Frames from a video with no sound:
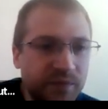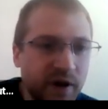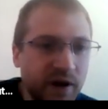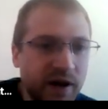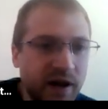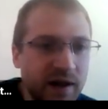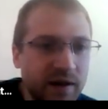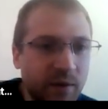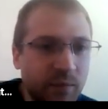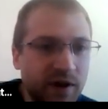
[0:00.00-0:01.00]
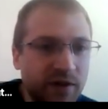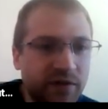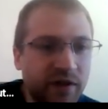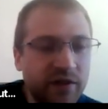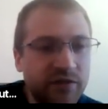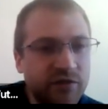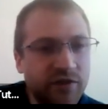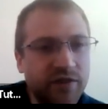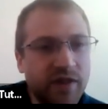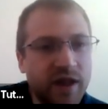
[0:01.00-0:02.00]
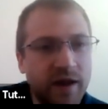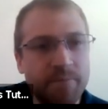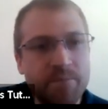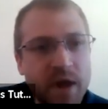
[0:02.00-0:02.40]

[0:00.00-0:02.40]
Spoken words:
okay? And we can see us just there.